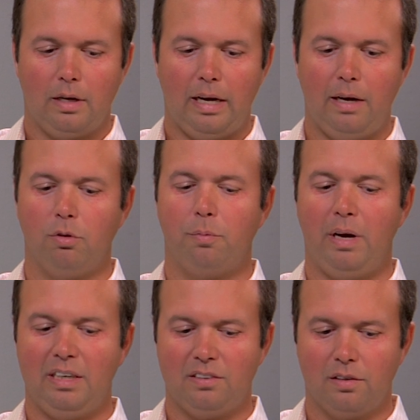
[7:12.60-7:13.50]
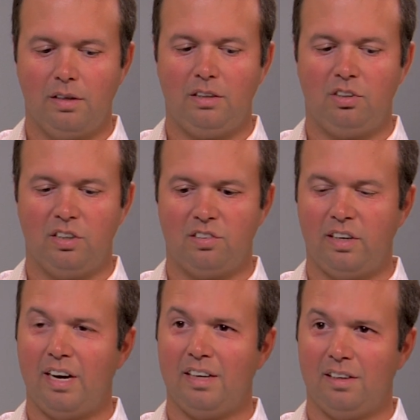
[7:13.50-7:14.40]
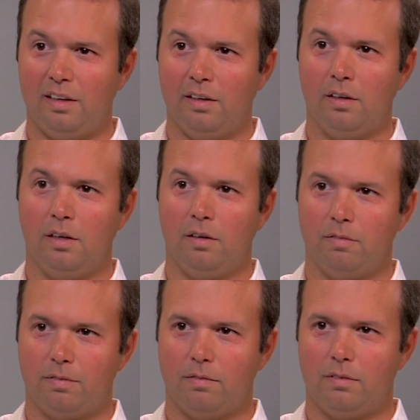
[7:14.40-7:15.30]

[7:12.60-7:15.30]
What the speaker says: it was basically just the idea of,